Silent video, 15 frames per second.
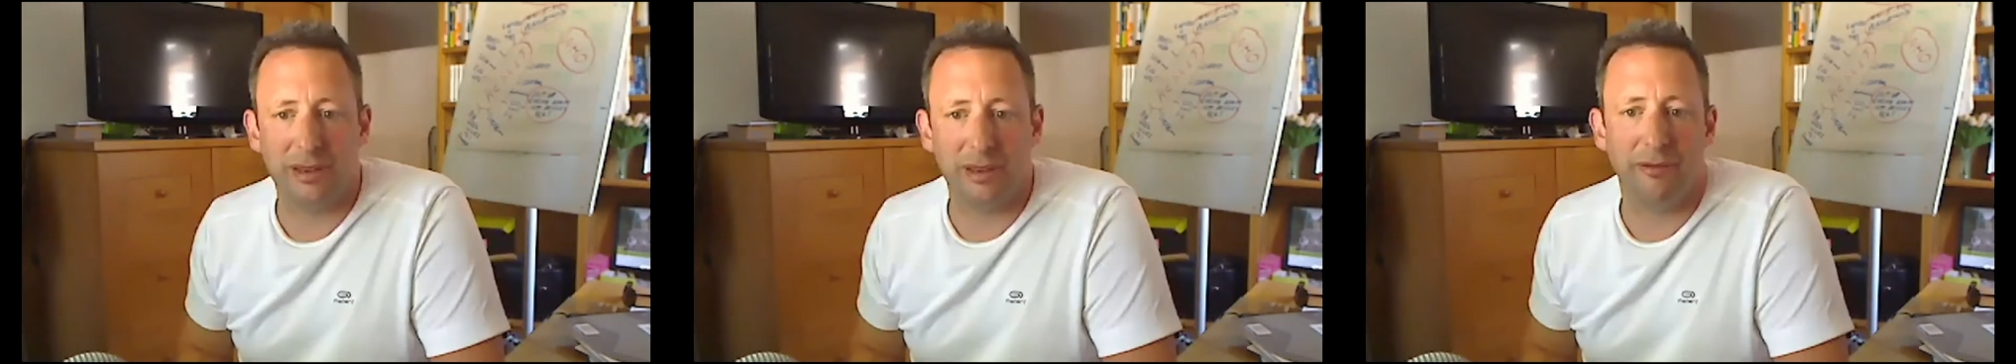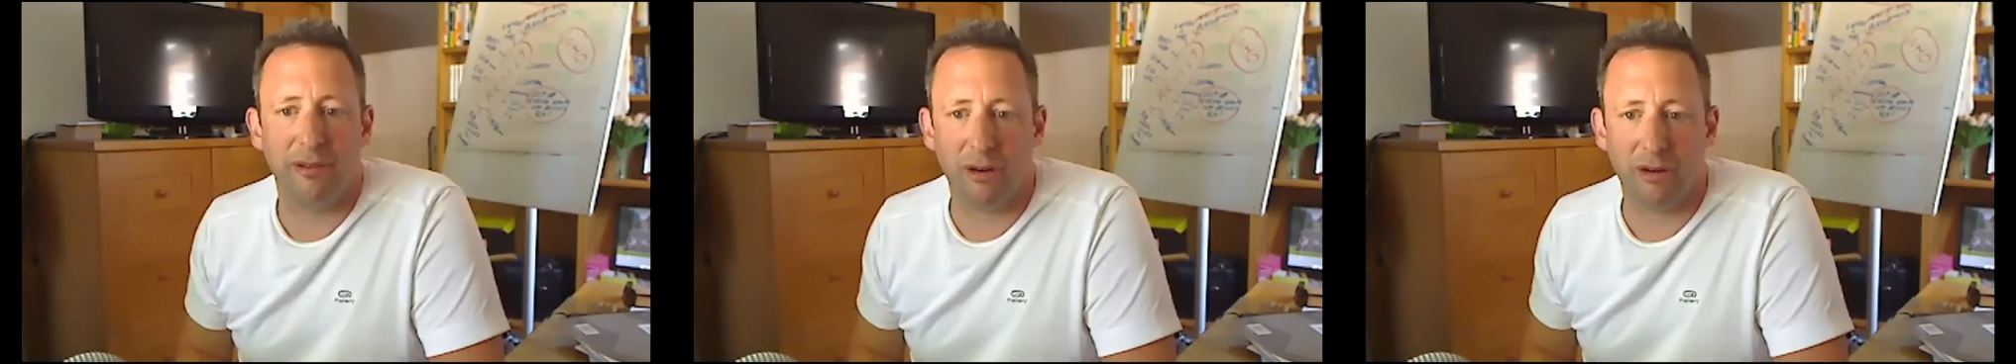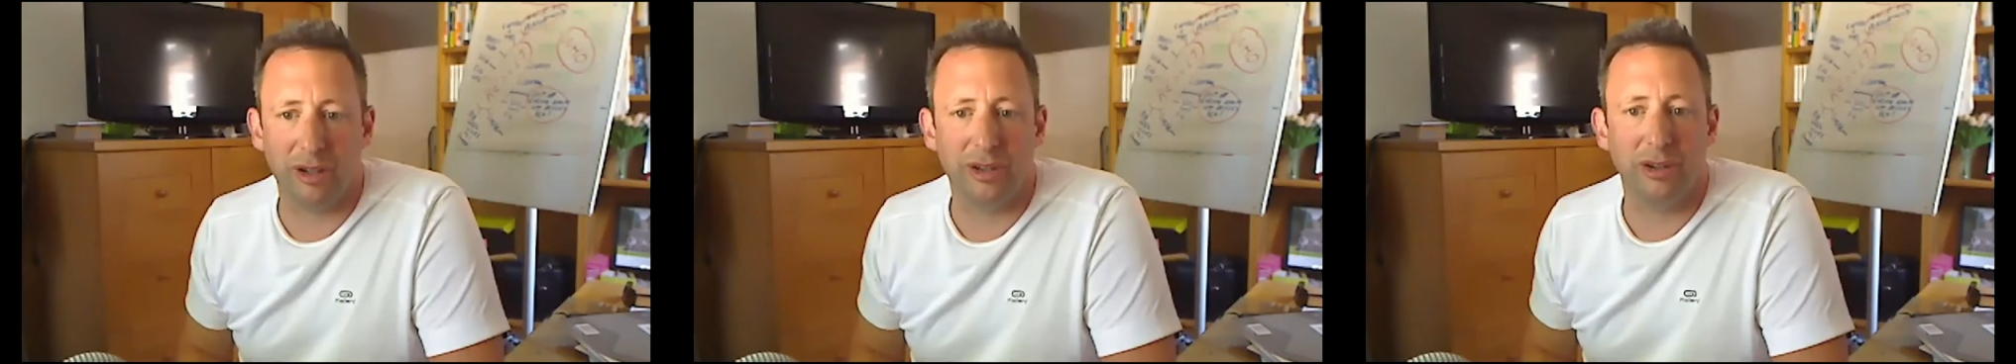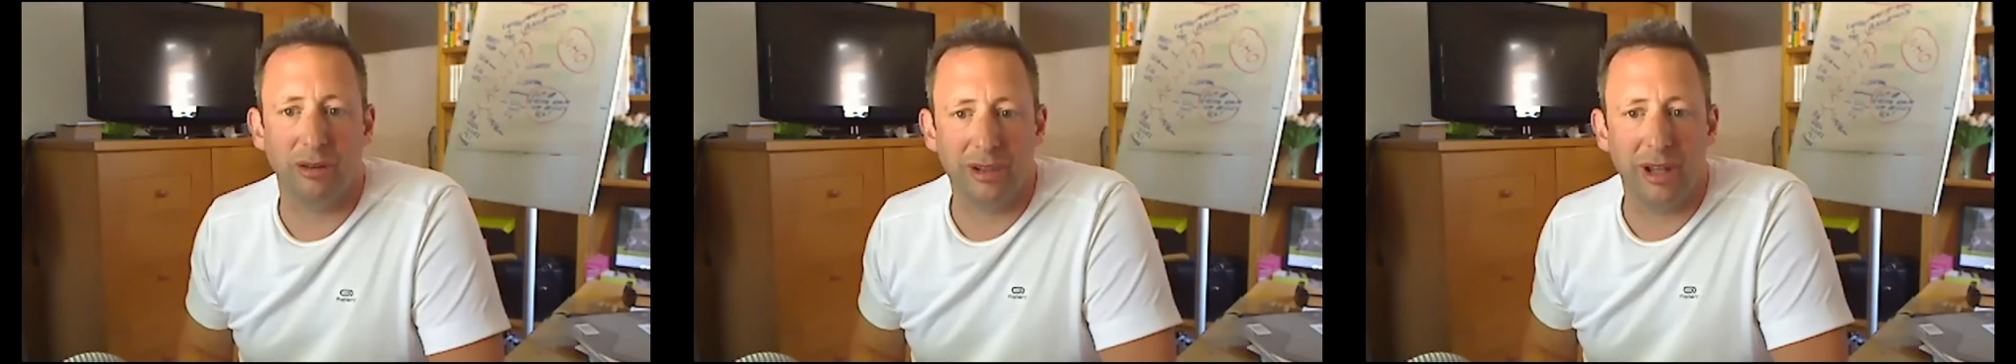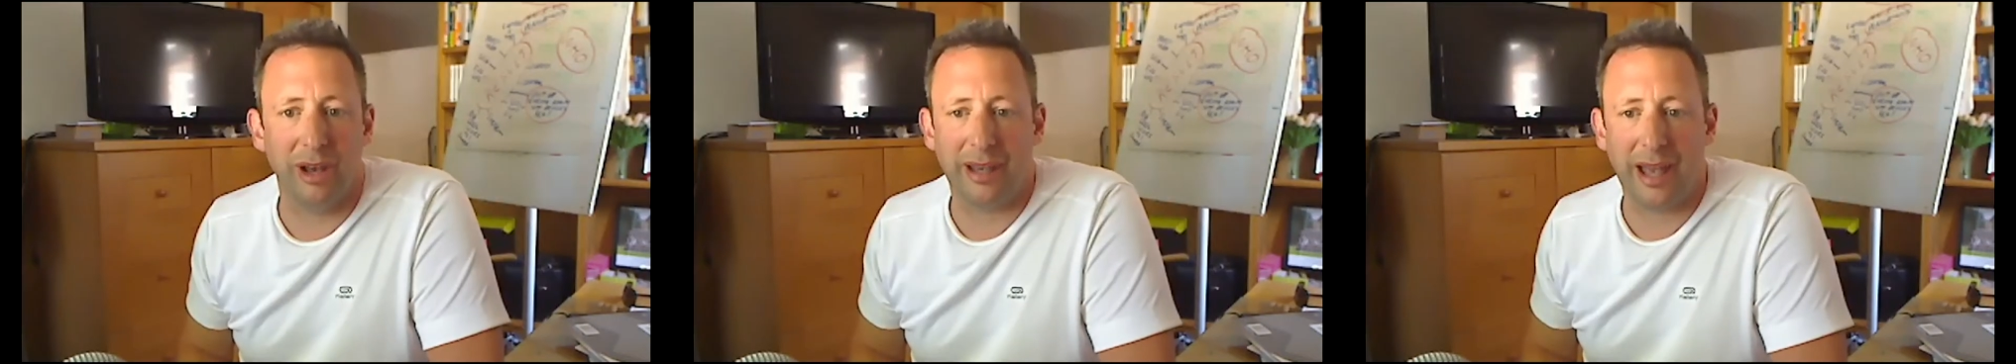the fog and not
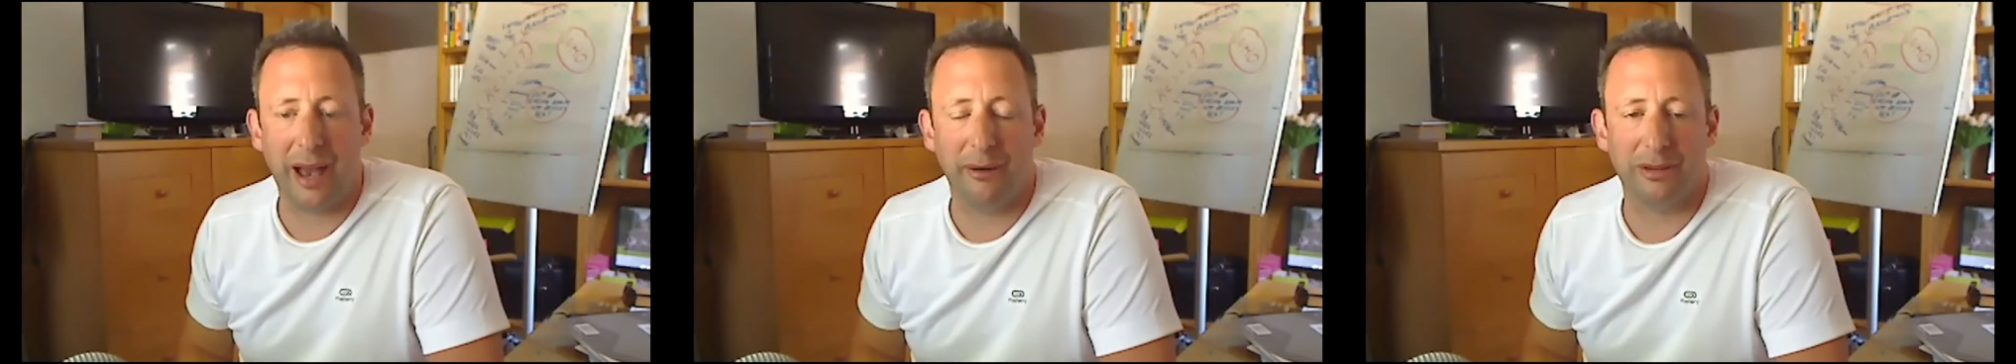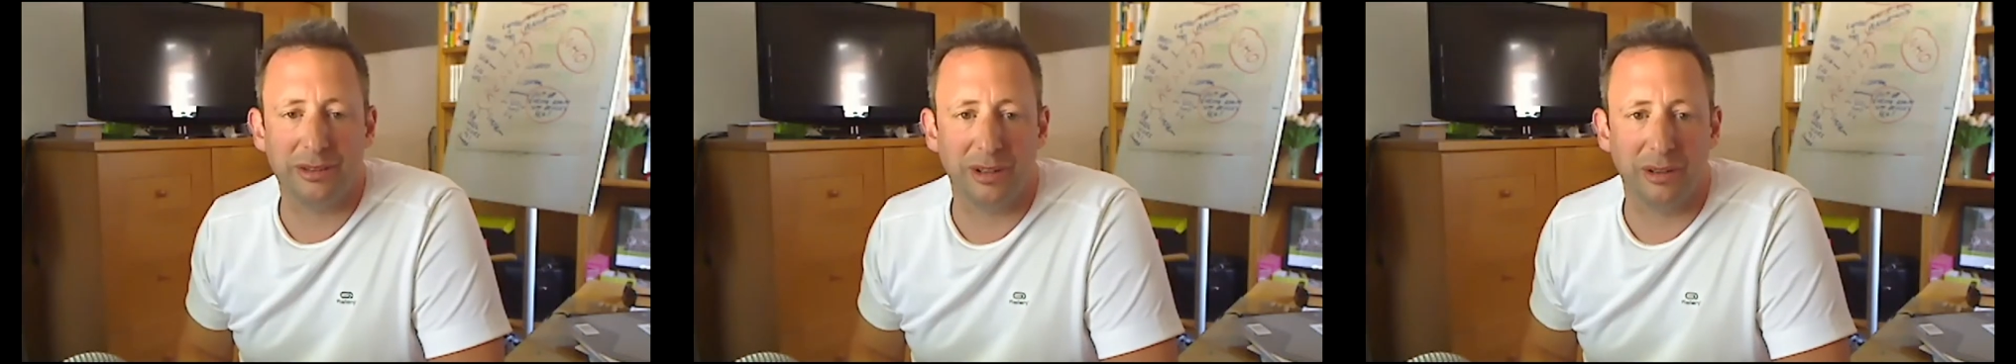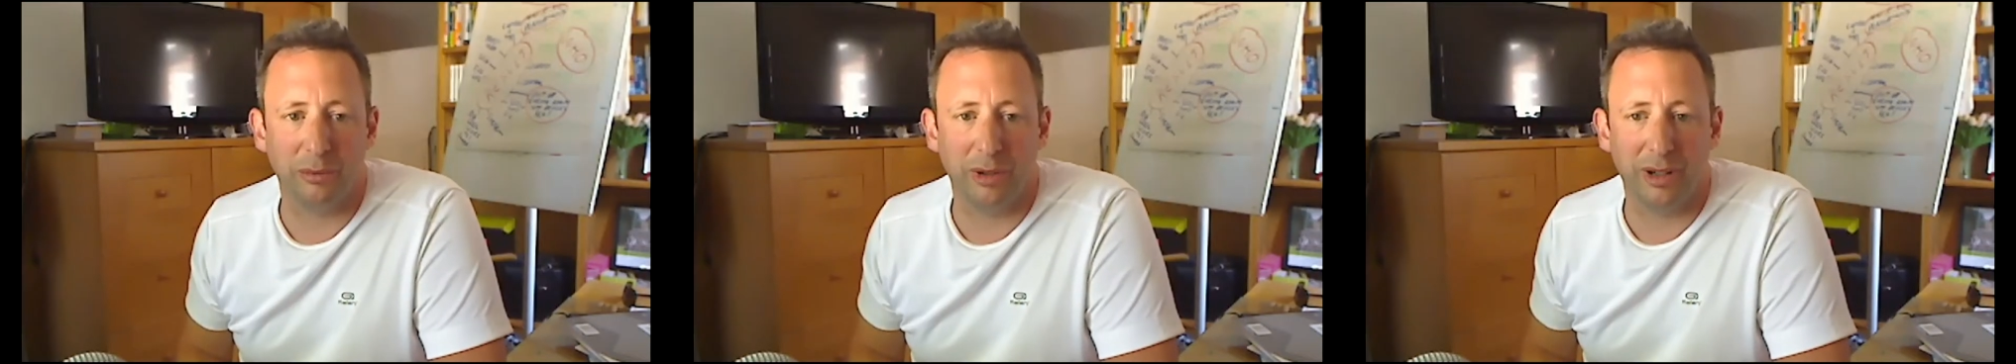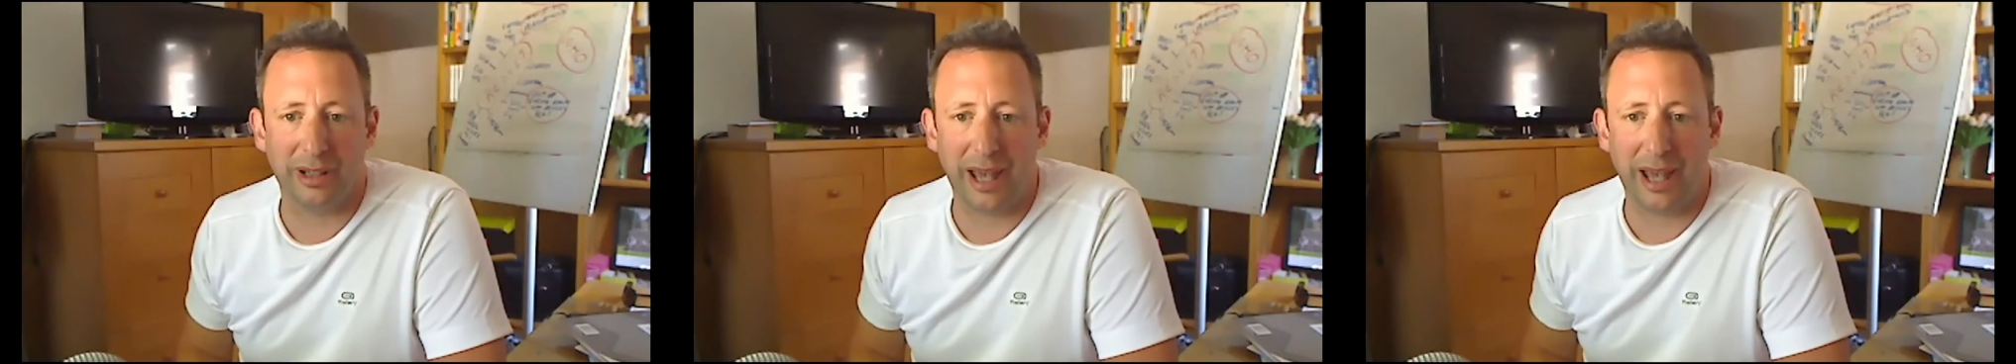knowing how it's going to work